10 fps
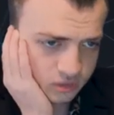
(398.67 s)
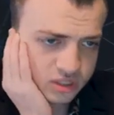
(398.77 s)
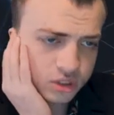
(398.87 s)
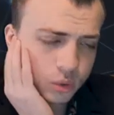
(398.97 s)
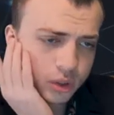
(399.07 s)

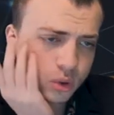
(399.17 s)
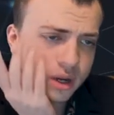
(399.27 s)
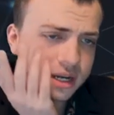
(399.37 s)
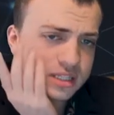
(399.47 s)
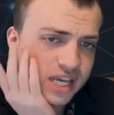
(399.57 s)
So you want to go
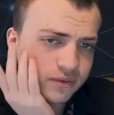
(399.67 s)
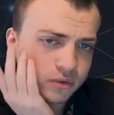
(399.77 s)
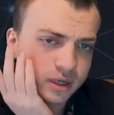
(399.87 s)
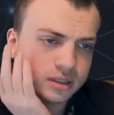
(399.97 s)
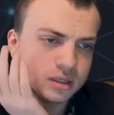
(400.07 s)
knight e7,
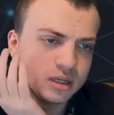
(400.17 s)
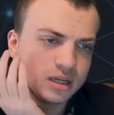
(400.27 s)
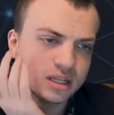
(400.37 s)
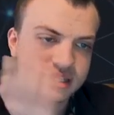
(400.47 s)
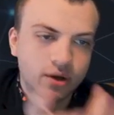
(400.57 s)
right?
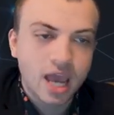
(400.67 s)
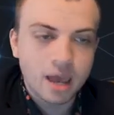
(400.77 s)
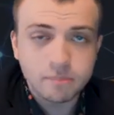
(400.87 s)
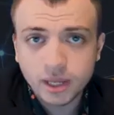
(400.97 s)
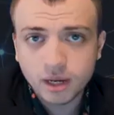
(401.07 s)
To say, okay,
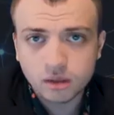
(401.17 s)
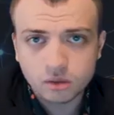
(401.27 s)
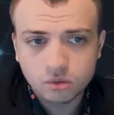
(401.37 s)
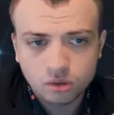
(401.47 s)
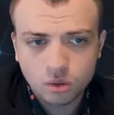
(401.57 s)
I'm pinning
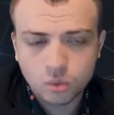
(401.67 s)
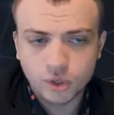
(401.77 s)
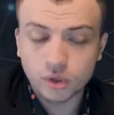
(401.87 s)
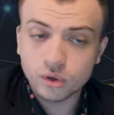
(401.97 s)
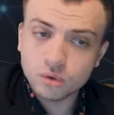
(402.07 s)
you. What are
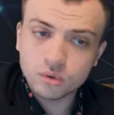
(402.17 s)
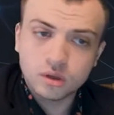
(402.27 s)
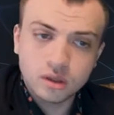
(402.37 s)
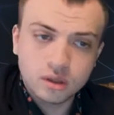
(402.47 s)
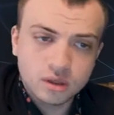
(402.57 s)
you going to do?
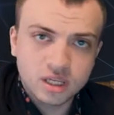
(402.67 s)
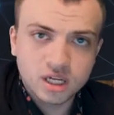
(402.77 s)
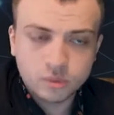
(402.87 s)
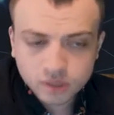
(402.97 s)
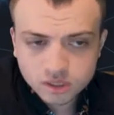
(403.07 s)

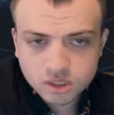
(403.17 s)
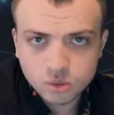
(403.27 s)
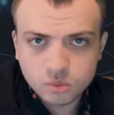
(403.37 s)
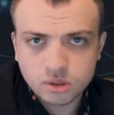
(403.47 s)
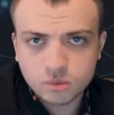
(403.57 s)
Here we
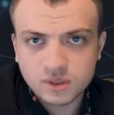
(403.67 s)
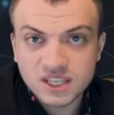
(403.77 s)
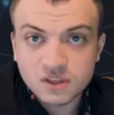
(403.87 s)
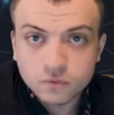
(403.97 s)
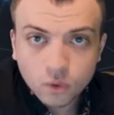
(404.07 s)
continue with
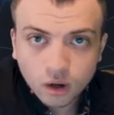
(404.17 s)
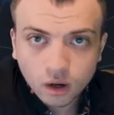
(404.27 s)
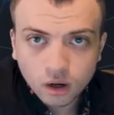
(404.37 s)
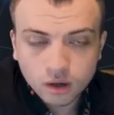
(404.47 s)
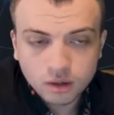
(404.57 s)

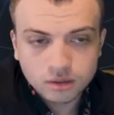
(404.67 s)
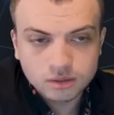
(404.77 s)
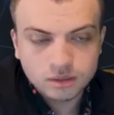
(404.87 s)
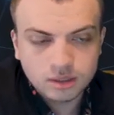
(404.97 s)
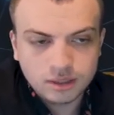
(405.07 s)
e4.
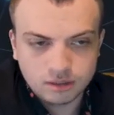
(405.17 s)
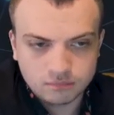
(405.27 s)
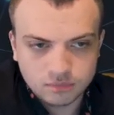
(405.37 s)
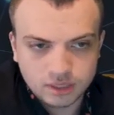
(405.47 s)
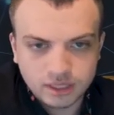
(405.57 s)

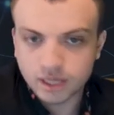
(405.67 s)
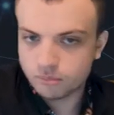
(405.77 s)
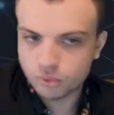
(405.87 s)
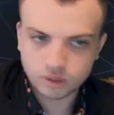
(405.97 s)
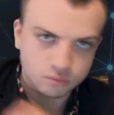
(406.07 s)
Again,
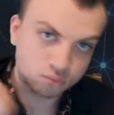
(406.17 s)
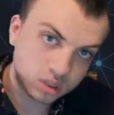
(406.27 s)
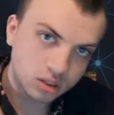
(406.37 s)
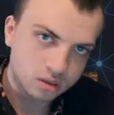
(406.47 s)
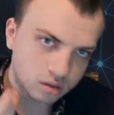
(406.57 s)
putting a
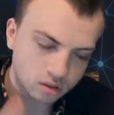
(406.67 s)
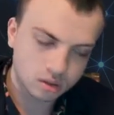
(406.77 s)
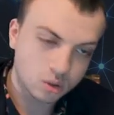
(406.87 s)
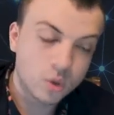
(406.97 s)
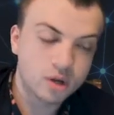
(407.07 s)
really
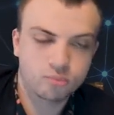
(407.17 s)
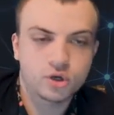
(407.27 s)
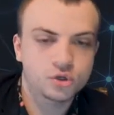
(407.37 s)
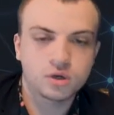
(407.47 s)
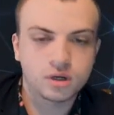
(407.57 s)
quick
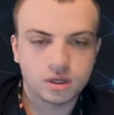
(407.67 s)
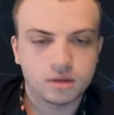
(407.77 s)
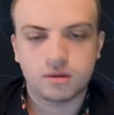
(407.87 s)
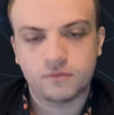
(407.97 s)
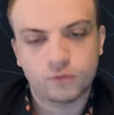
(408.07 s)

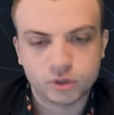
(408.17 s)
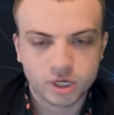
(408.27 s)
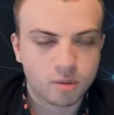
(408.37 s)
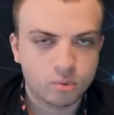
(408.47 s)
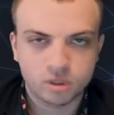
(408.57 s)
pressure and
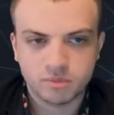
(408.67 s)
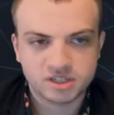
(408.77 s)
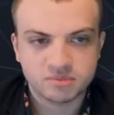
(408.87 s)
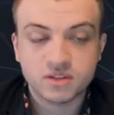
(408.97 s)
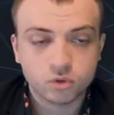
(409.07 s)
forcing our opponent to make
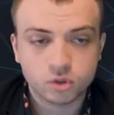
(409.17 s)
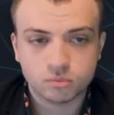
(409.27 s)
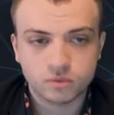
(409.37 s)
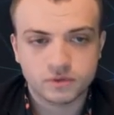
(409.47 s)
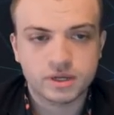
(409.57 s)
some difficult
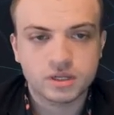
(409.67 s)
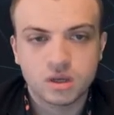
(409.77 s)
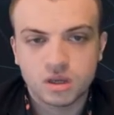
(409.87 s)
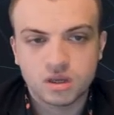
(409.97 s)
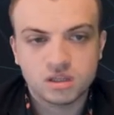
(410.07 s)
moves, right?
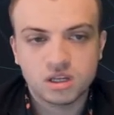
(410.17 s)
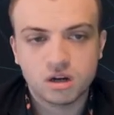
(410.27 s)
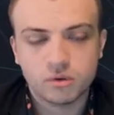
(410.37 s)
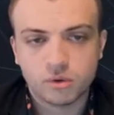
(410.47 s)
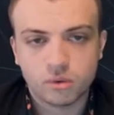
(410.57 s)

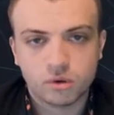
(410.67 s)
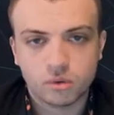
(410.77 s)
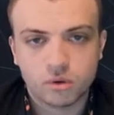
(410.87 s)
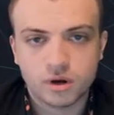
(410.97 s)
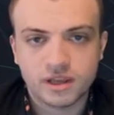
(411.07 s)
Here
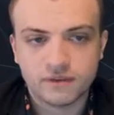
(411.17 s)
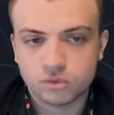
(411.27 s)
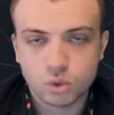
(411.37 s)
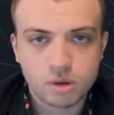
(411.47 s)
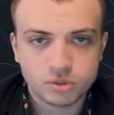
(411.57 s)
you already have
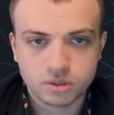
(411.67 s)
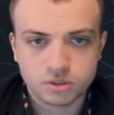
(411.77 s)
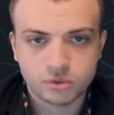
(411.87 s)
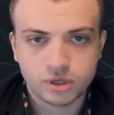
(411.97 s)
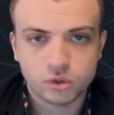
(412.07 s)
two
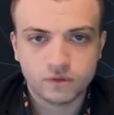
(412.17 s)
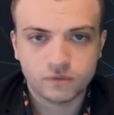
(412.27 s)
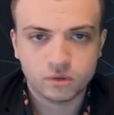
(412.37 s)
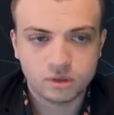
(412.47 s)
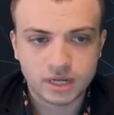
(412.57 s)
options, right? You
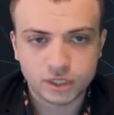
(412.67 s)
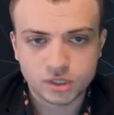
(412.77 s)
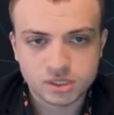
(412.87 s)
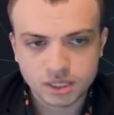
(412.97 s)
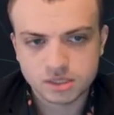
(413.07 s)
have knight
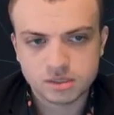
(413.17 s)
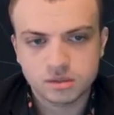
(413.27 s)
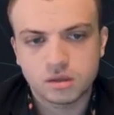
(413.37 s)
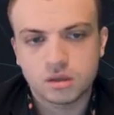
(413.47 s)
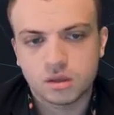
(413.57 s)
g6,
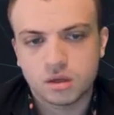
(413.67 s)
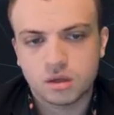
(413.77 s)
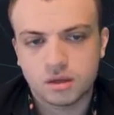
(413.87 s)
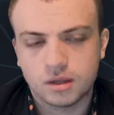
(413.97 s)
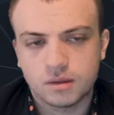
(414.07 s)

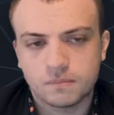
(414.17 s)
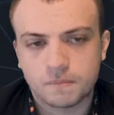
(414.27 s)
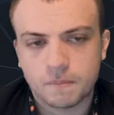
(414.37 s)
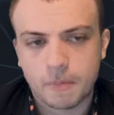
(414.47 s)
and